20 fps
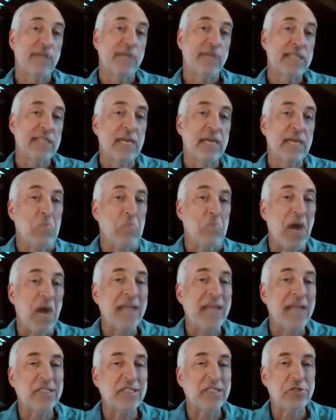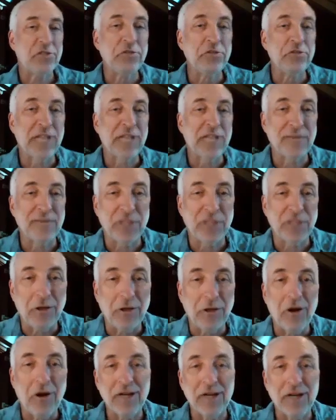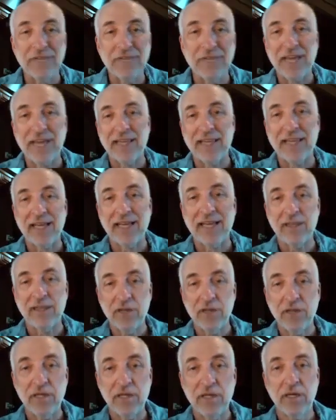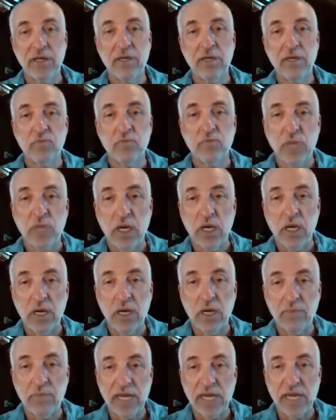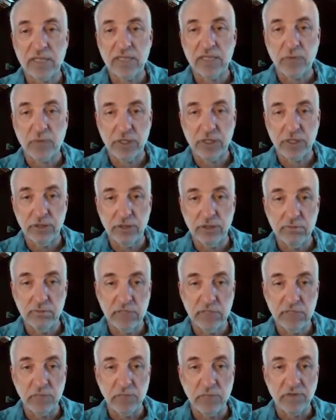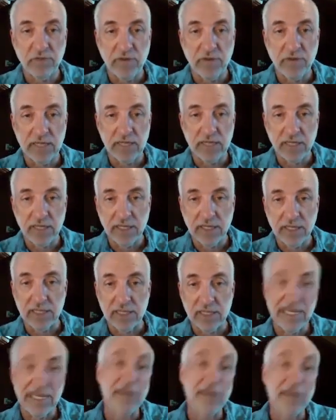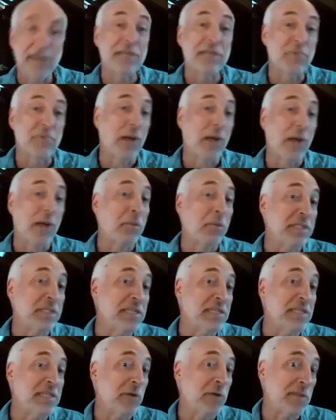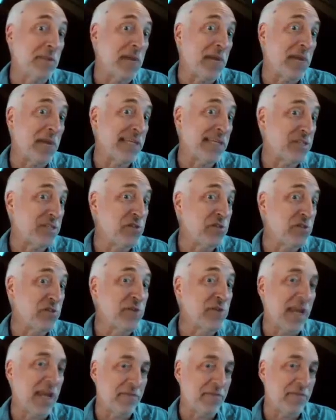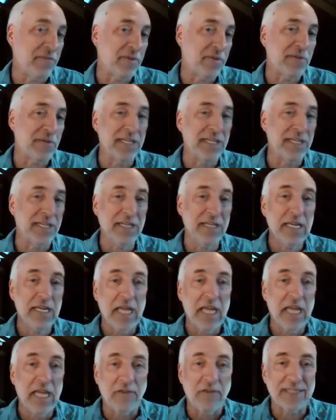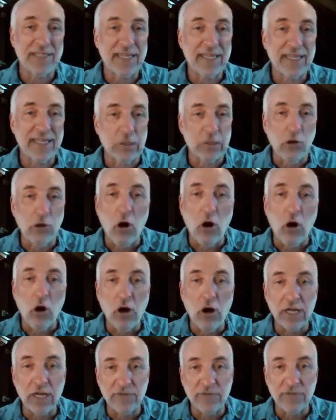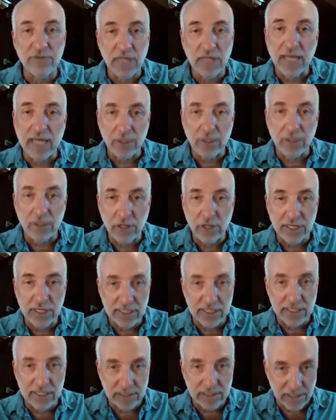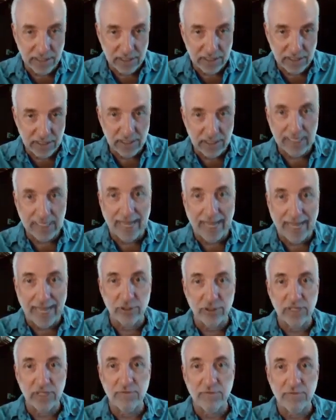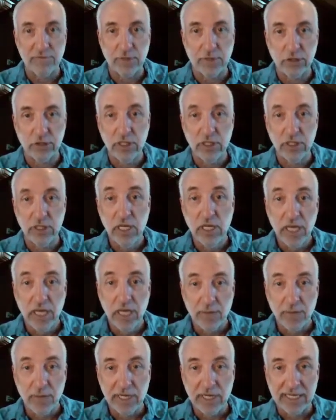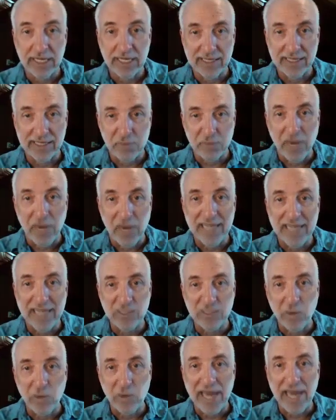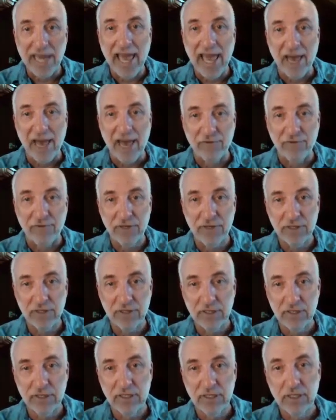Now, if I take minus 2 times the log of that likelihood, my expression simplifies like this. Now you can probably see where the minus 2 came from, right? If I take the log of the likelihood and it's this Gaussian function, I'm going to get this minus 1/2